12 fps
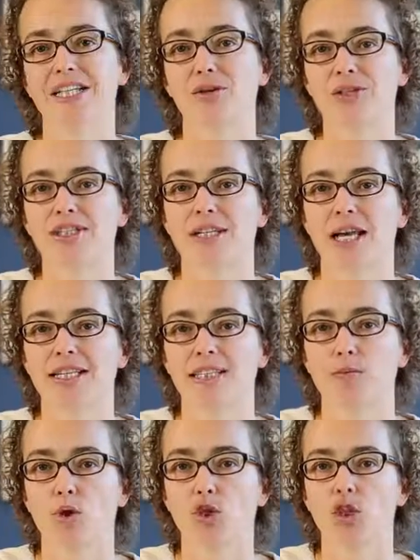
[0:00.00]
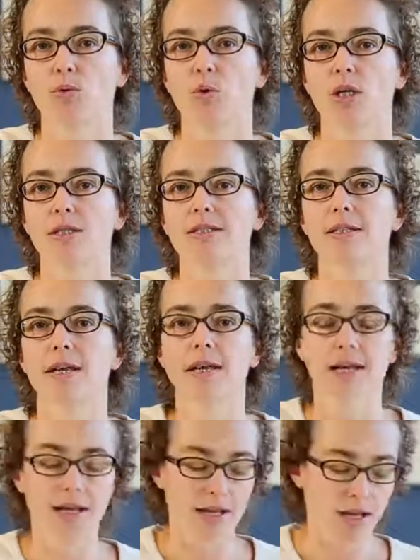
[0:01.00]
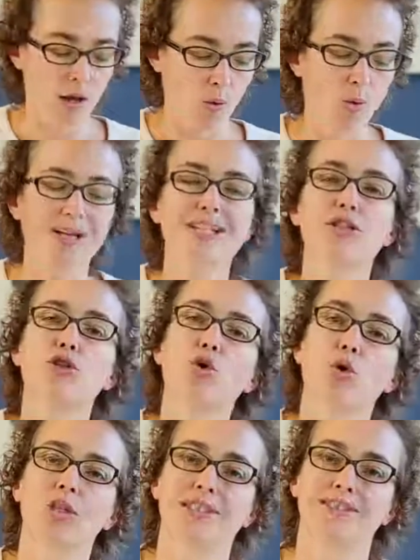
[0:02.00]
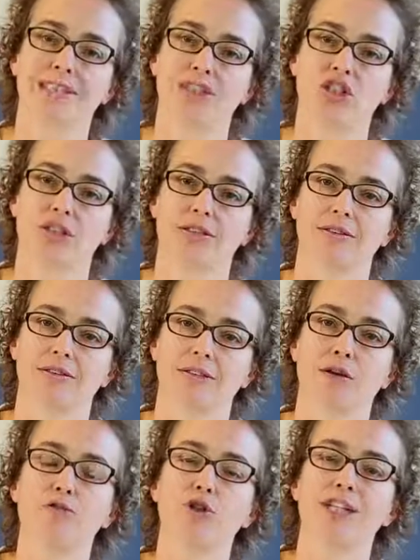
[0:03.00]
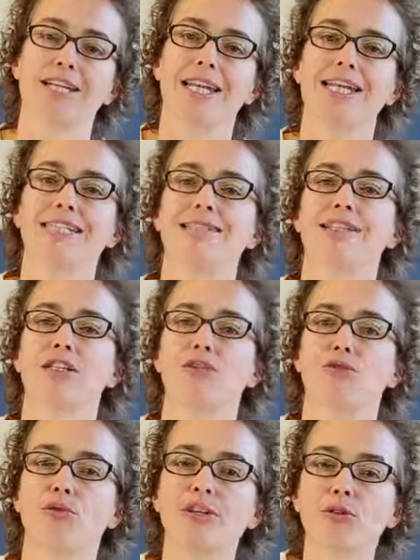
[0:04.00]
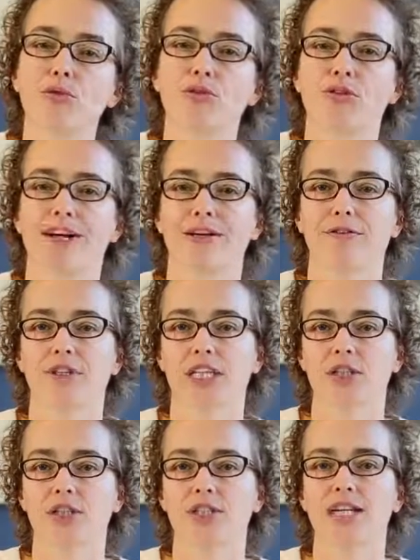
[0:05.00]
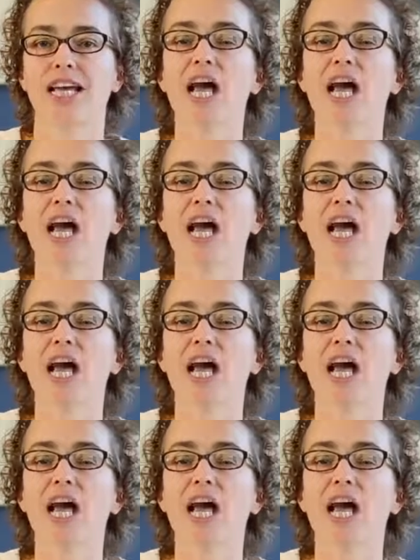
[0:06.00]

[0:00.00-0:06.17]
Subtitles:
the crystallizing module was, what is your intention for the next 3 to 5 years?